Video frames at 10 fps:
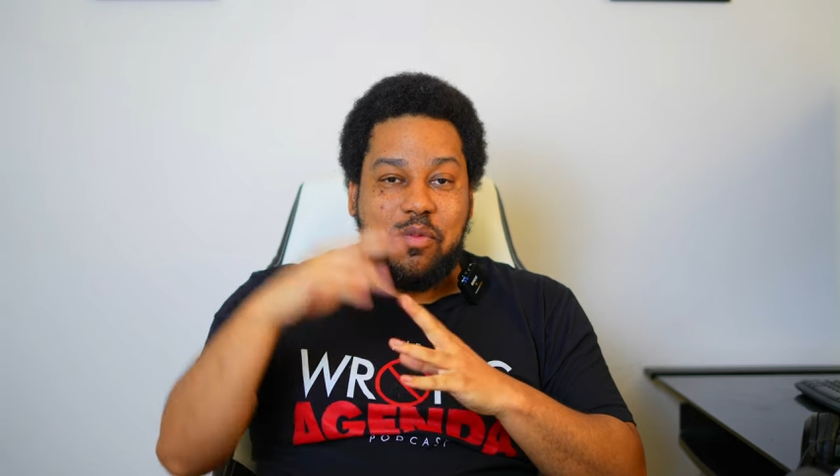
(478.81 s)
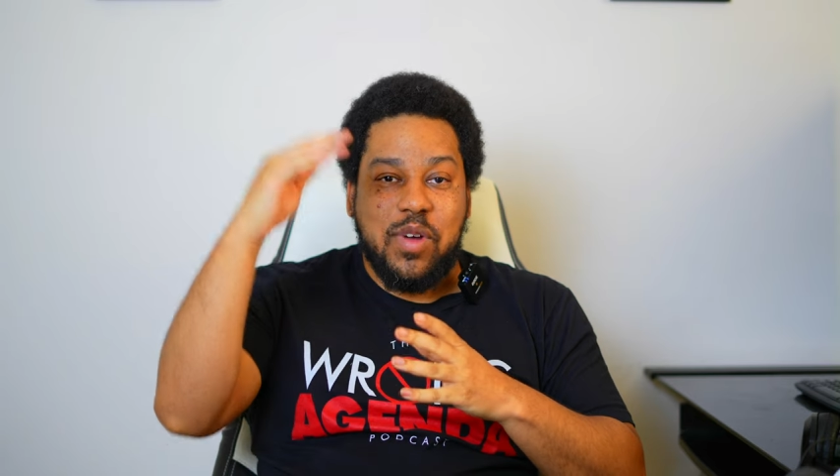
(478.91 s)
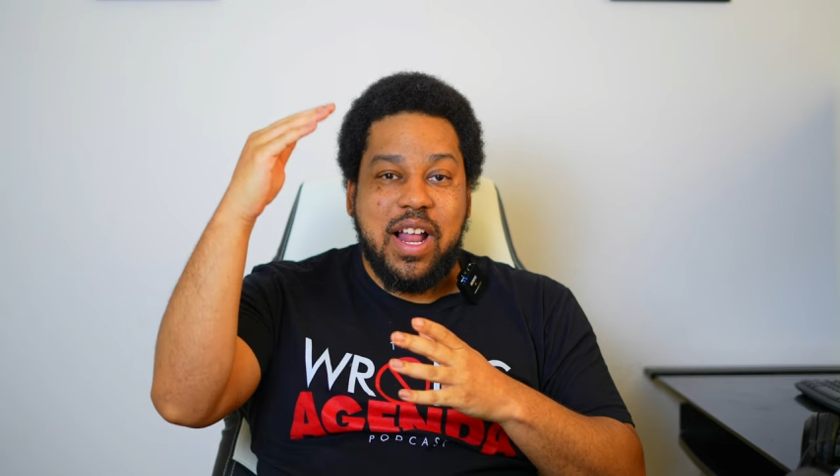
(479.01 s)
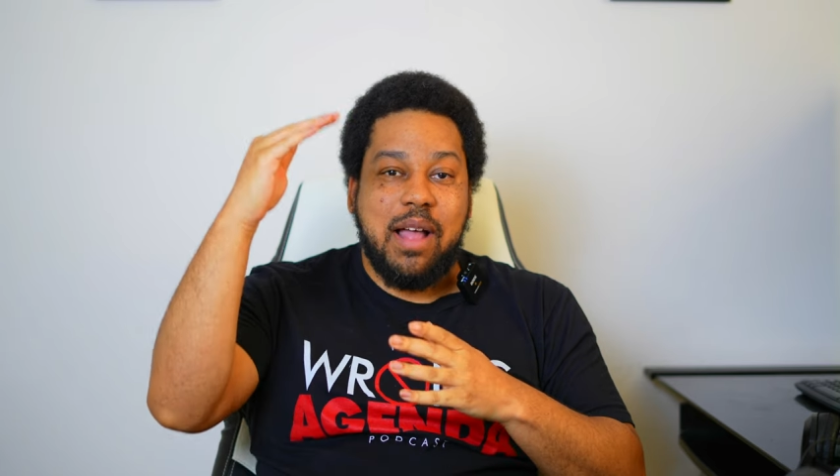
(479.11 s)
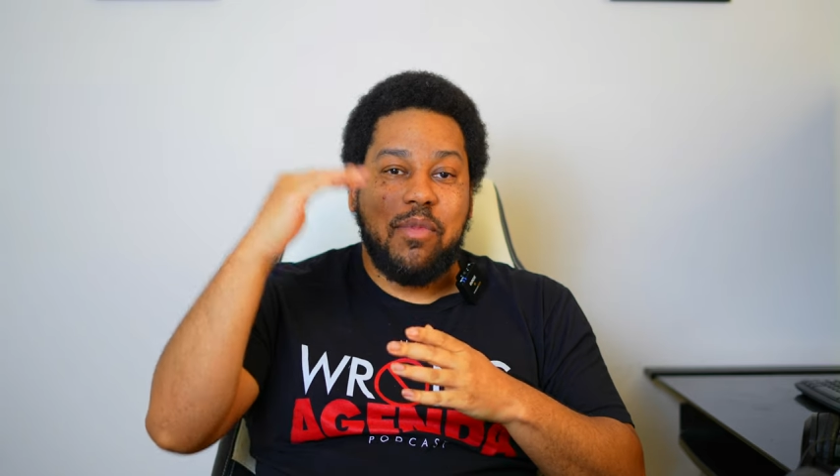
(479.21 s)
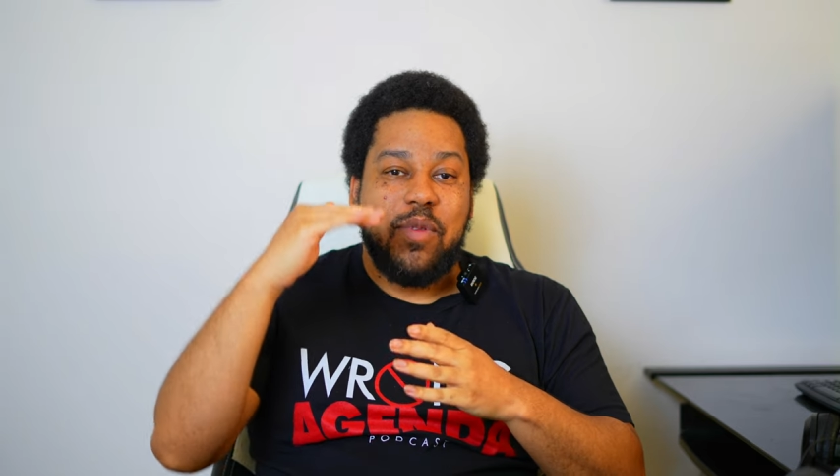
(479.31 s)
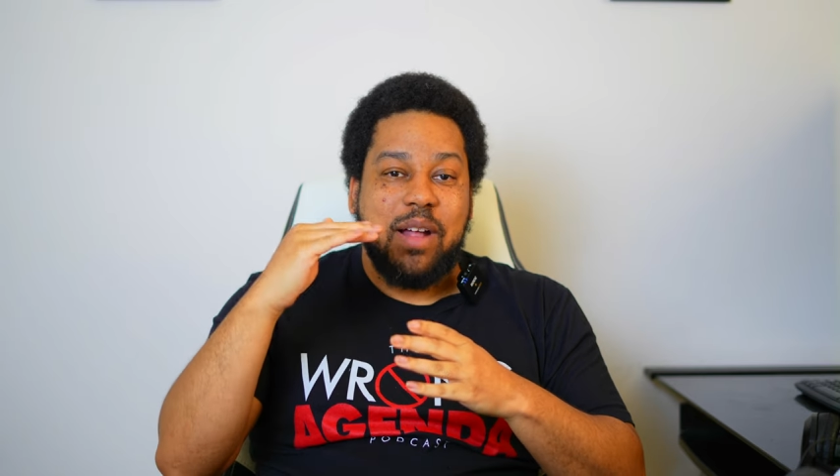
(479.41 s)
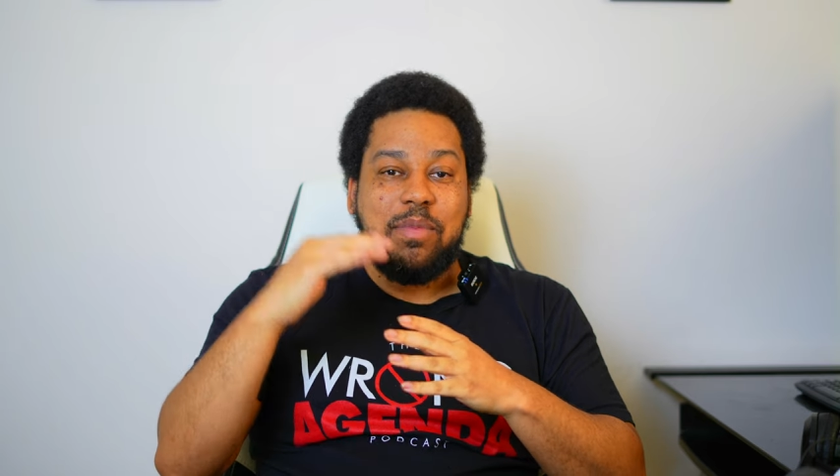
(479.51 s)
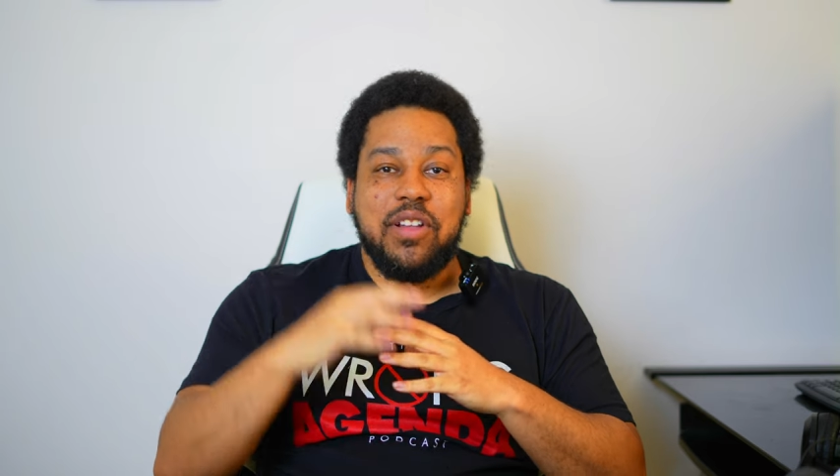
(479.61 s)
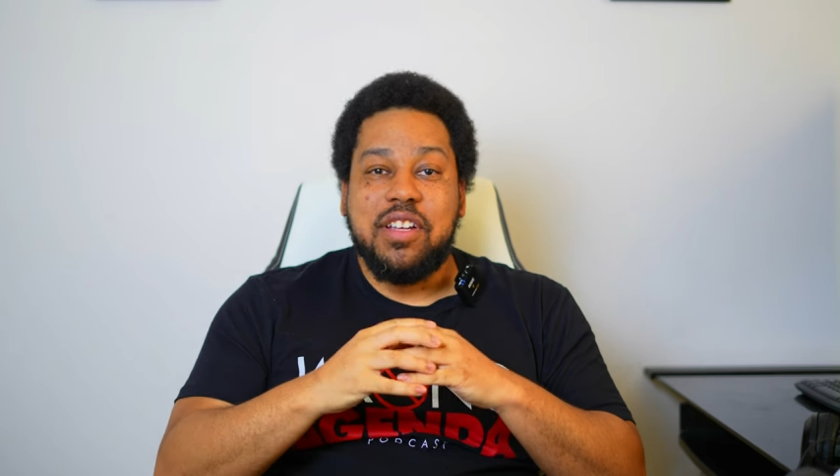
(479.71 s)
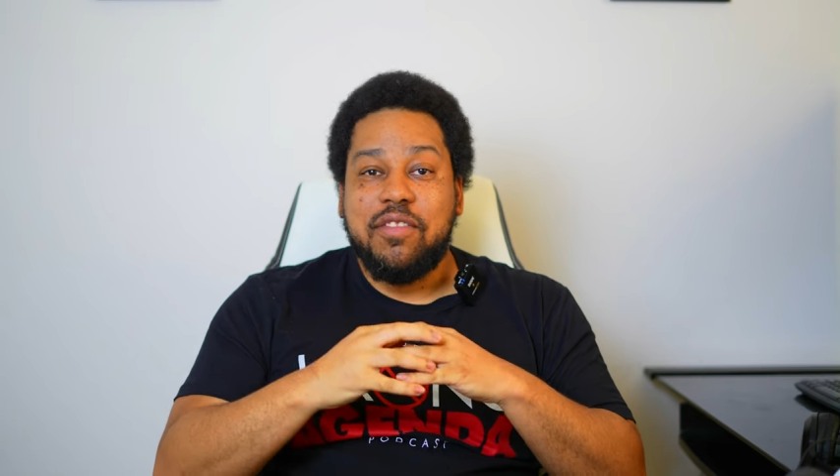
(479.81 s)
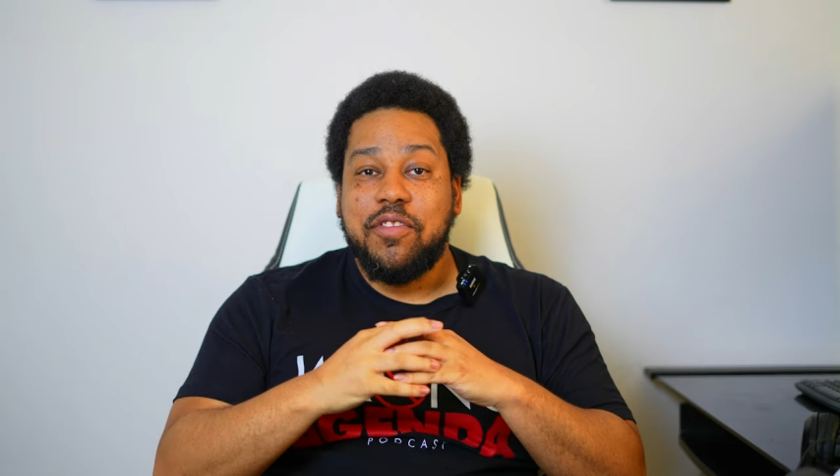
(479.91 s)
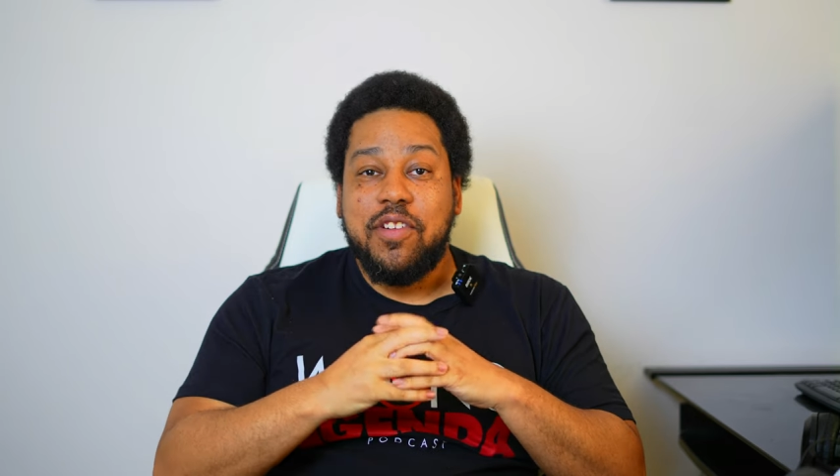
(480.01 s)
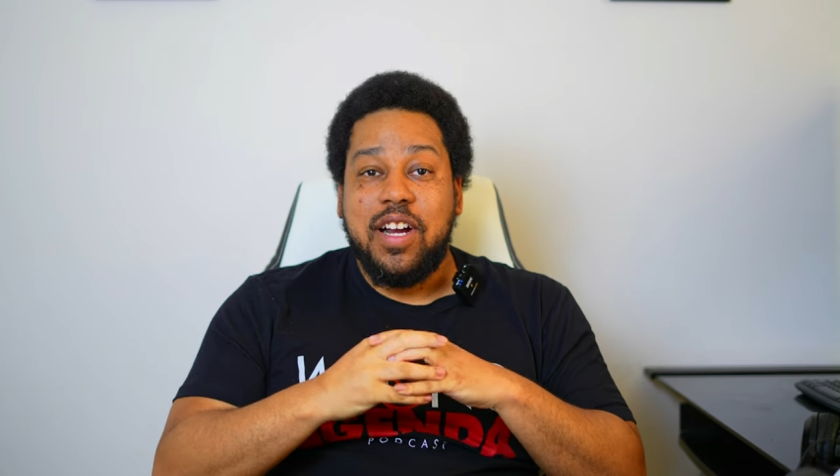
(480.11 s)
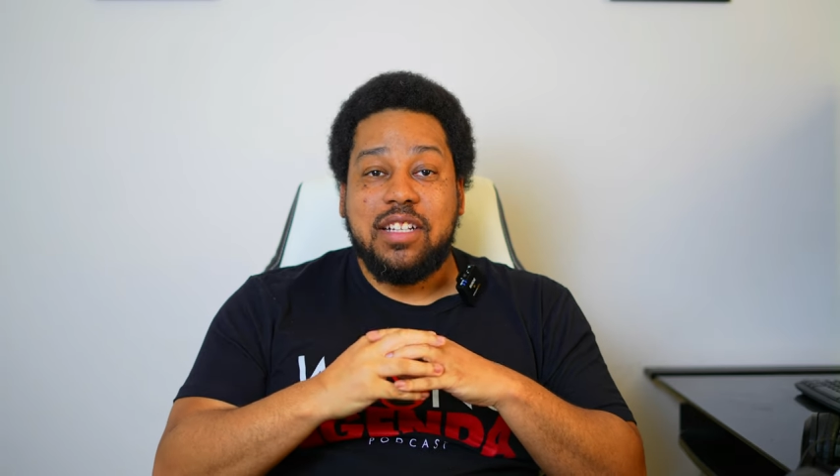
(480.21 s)
looking
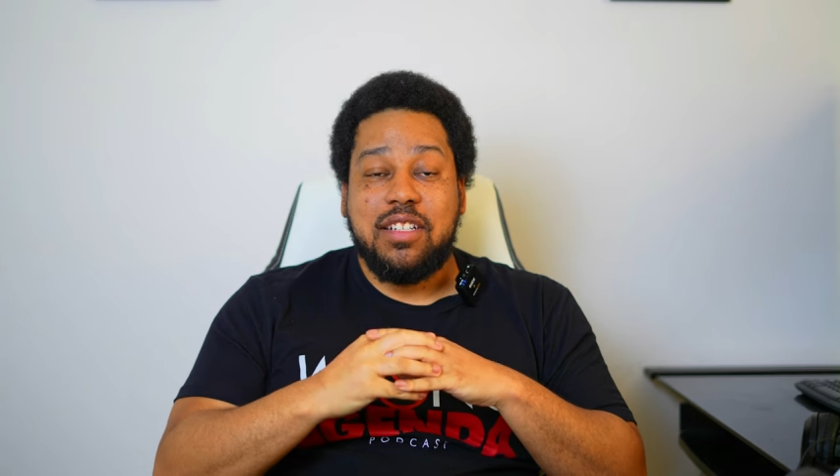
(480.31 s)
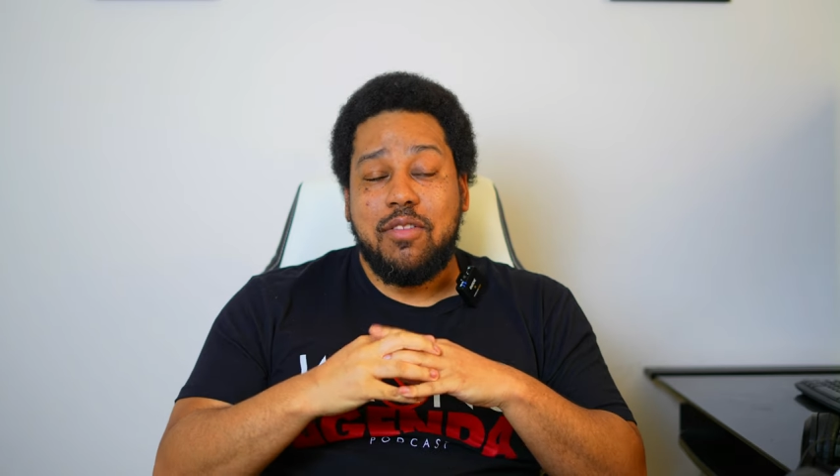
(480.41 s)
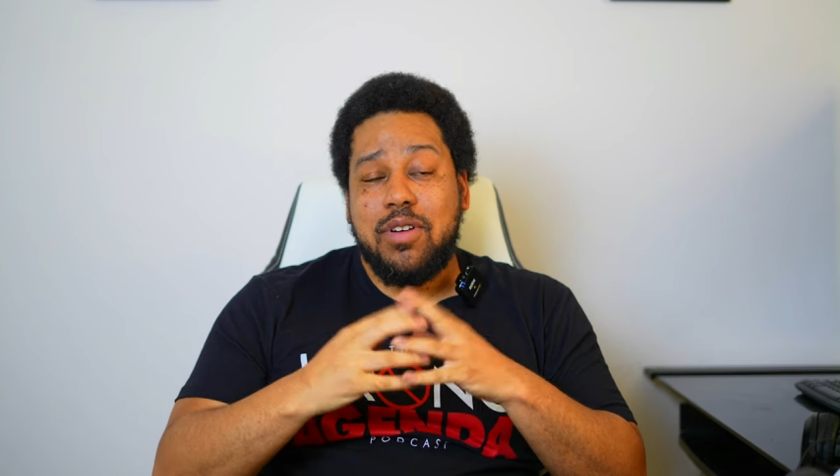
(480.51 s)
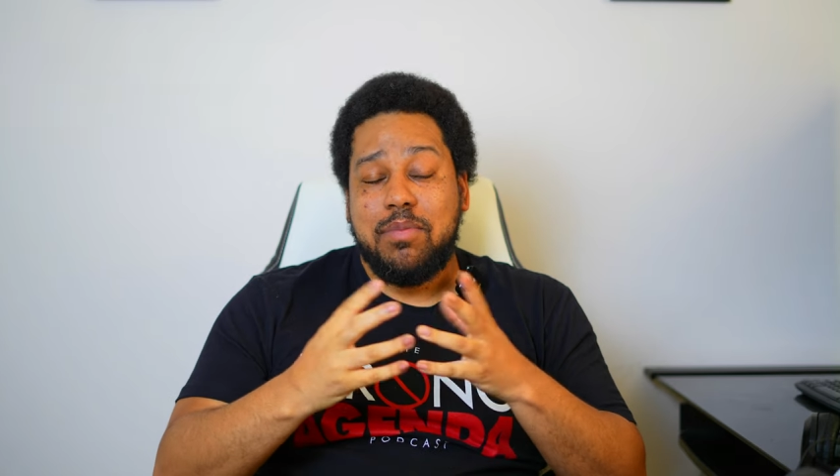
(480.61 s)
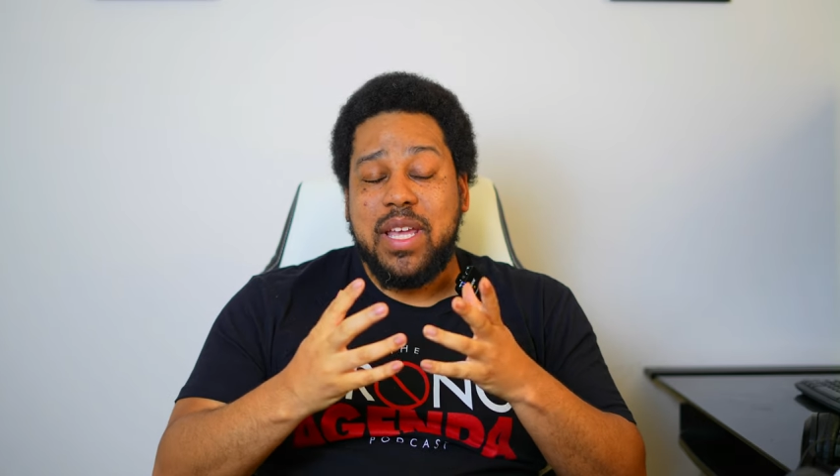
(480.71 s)
for has lowered,